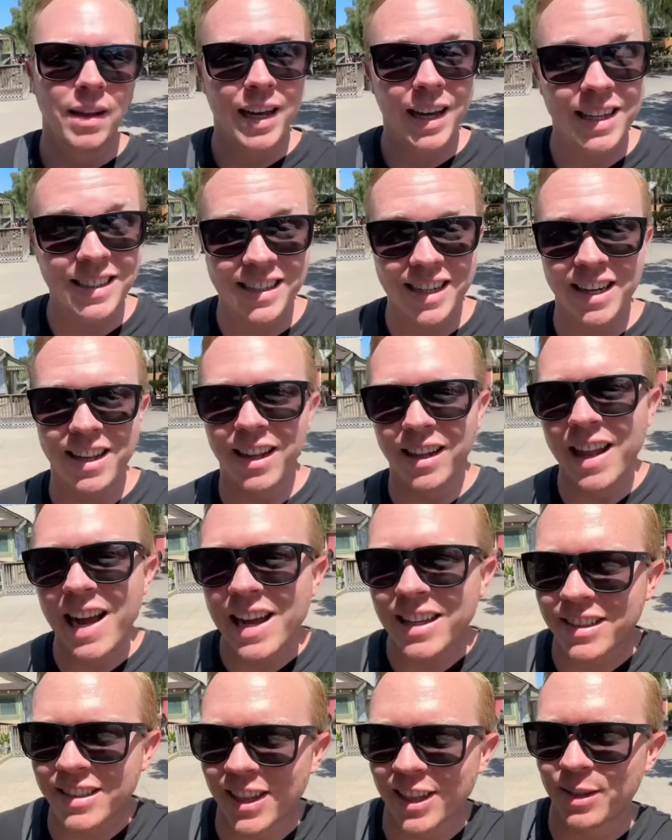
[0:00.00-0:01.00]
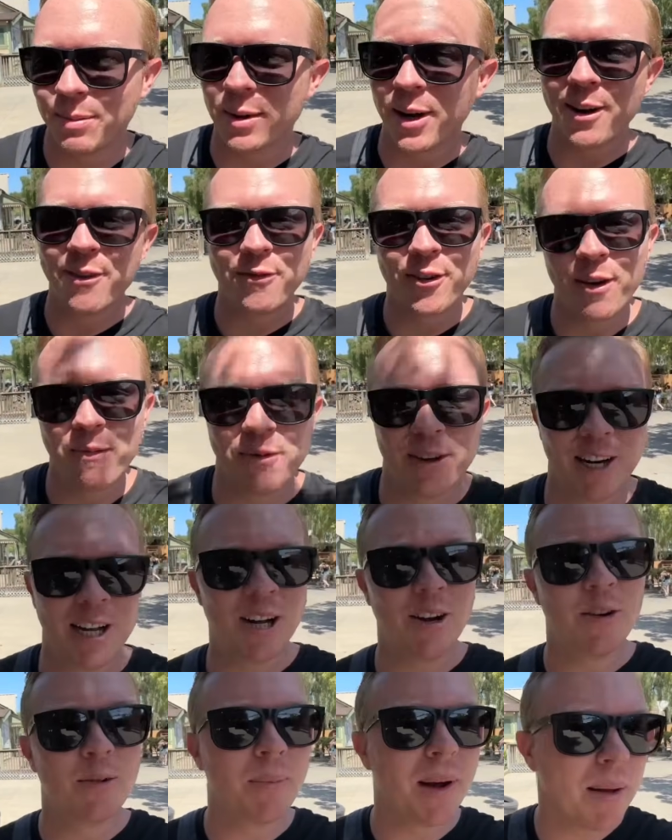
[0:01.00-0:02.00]
Like I said in the last Knott's Scary Farm
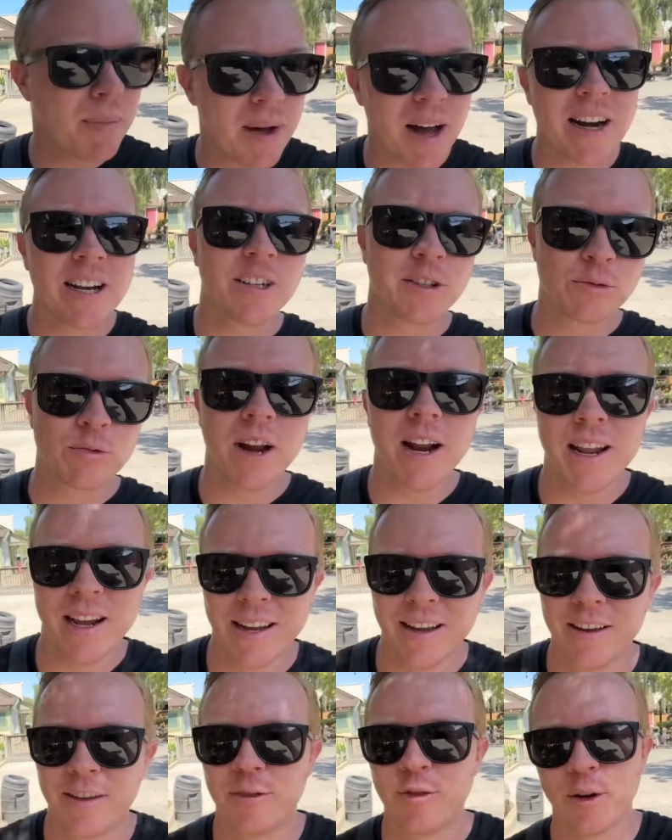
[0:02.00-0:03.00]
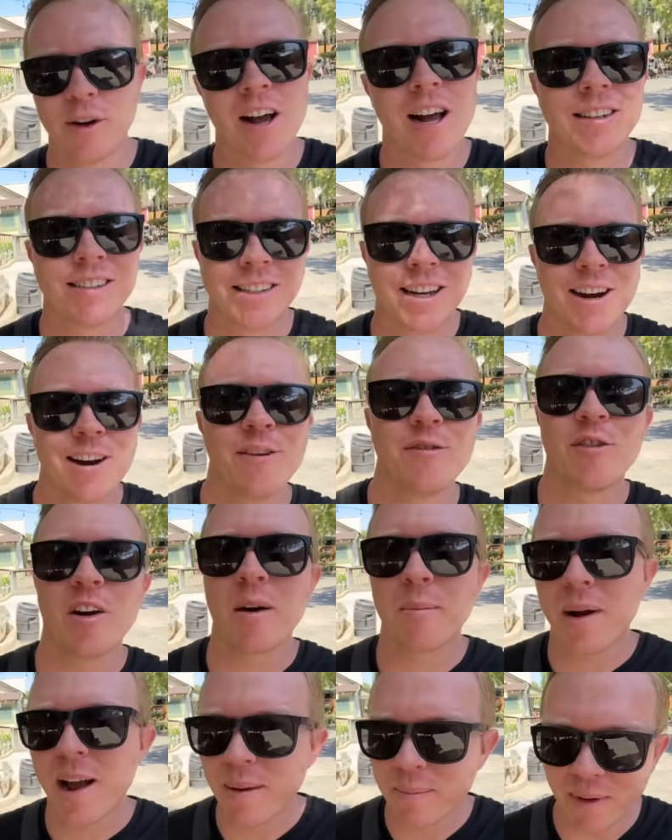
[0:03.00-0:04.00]
video, my body is ready for Knott's Scary
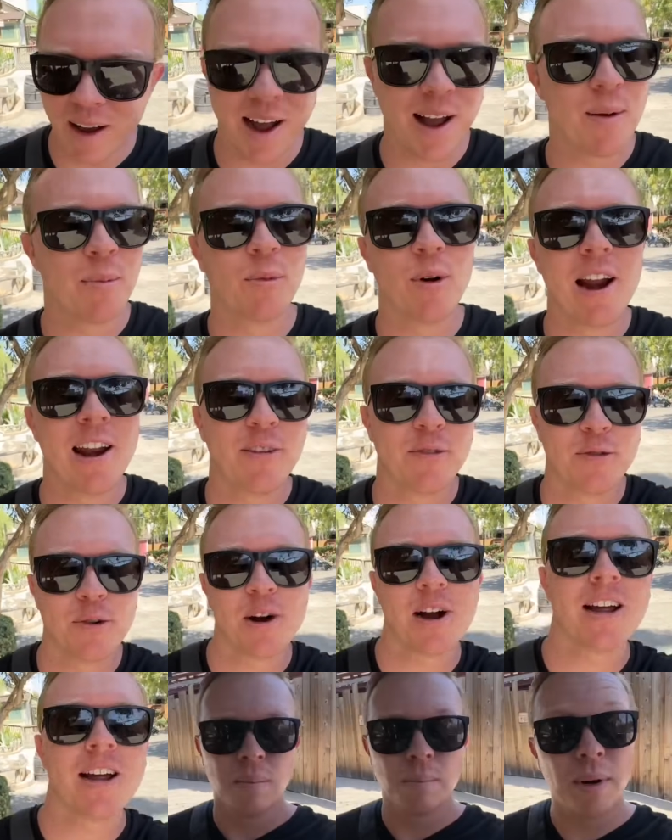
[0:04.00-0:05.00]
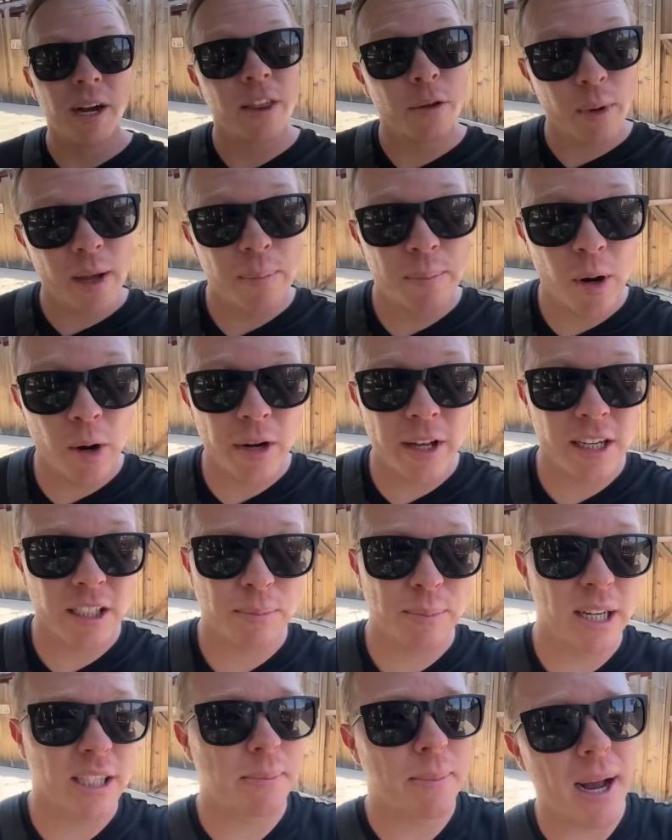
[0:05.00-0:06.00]
Farm. I'm, I'm ready for By the way, Pony
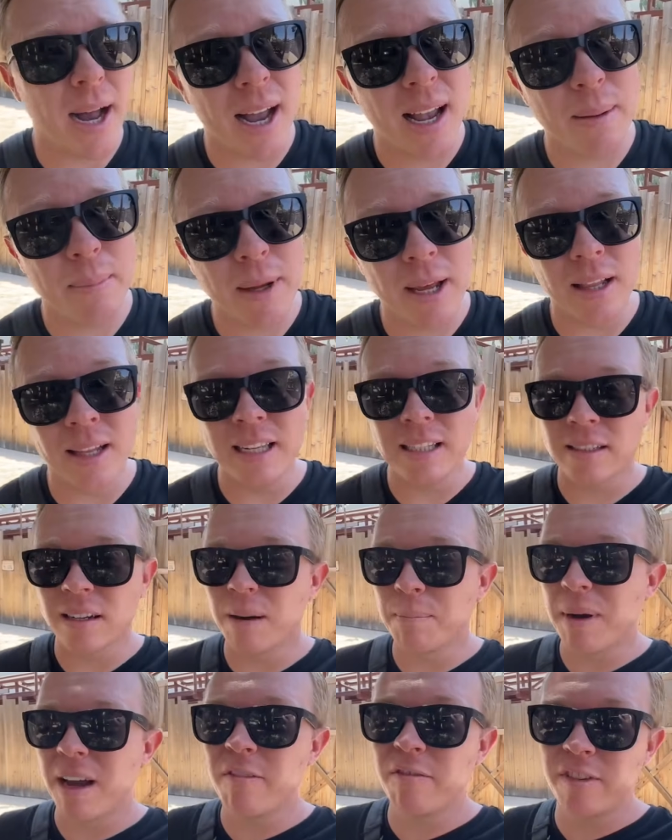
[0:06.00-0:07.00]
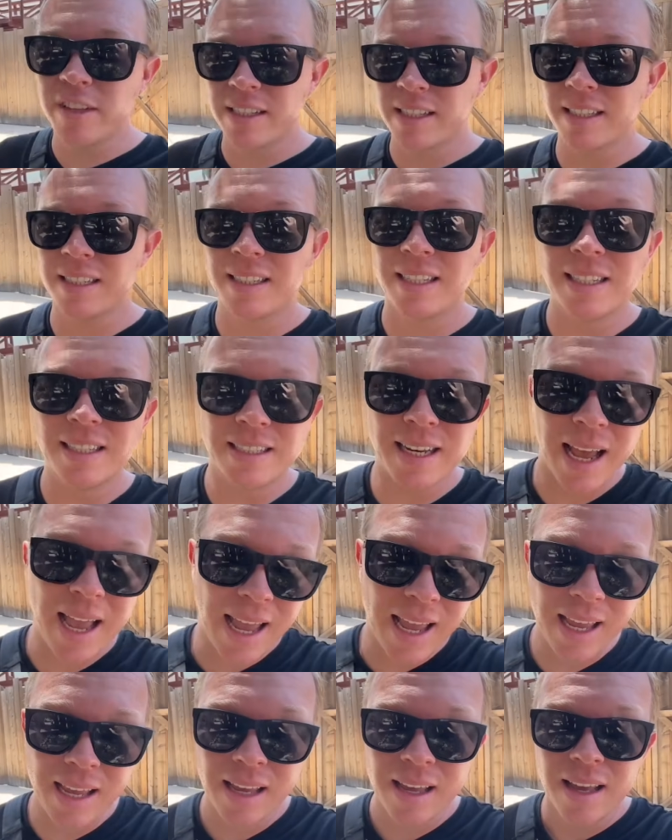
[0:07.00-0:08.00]
Express behind me, at least on my visit
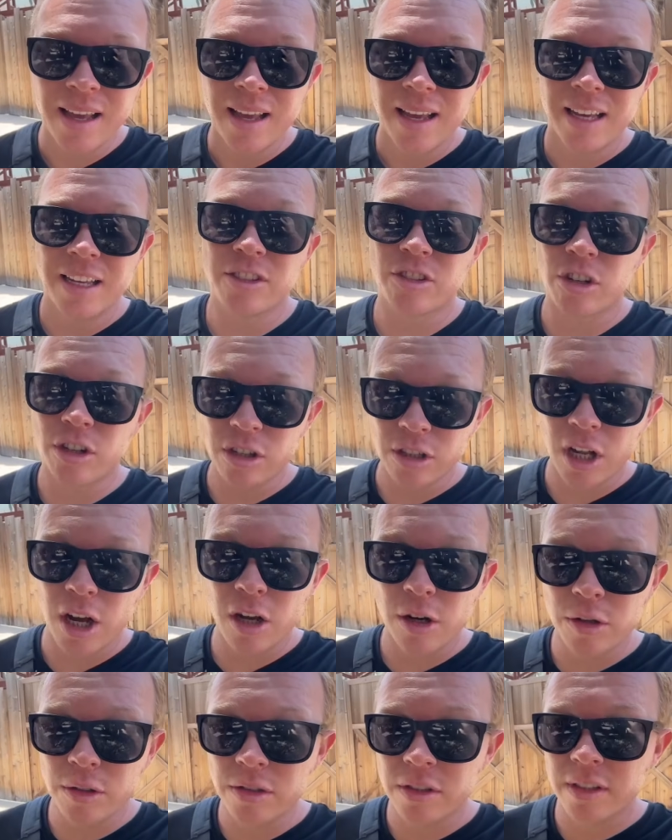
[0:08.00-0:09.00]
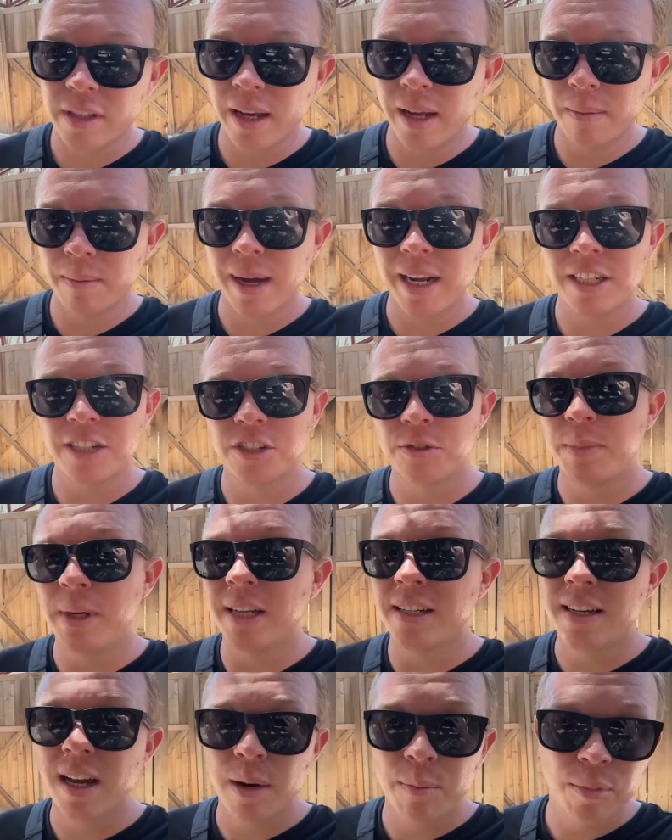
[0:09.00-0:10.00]
today, is closed. It might just be
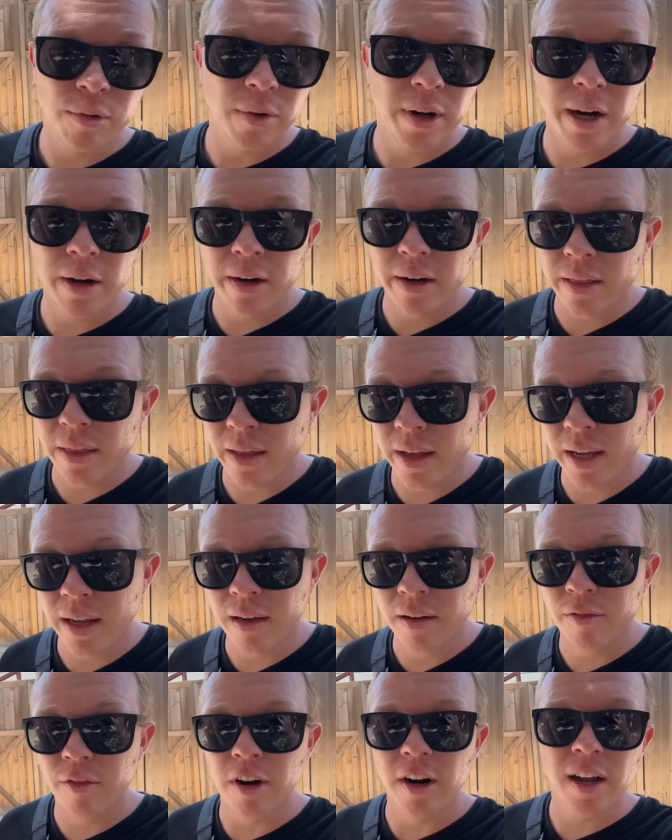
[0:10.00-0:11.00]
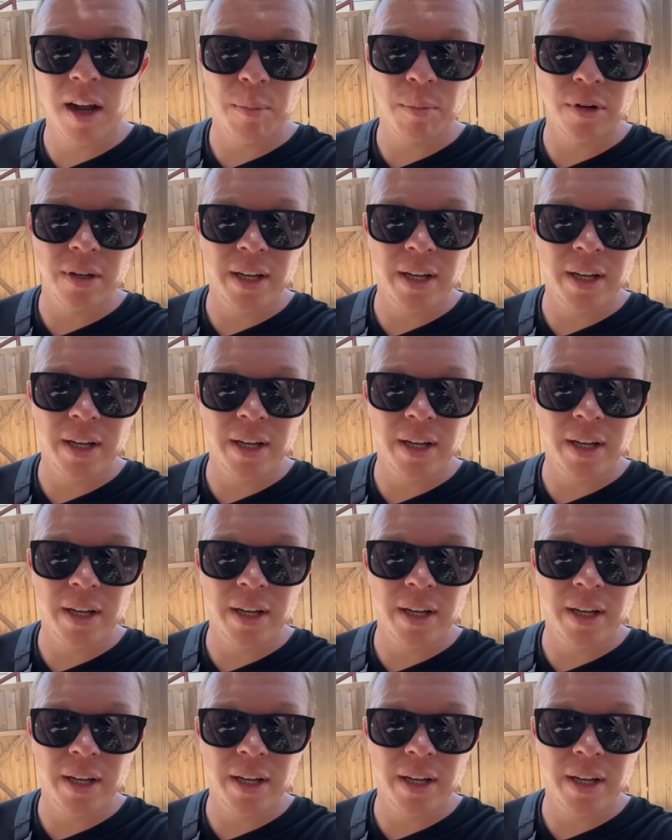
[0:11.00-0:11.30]
a temporary thing for a couple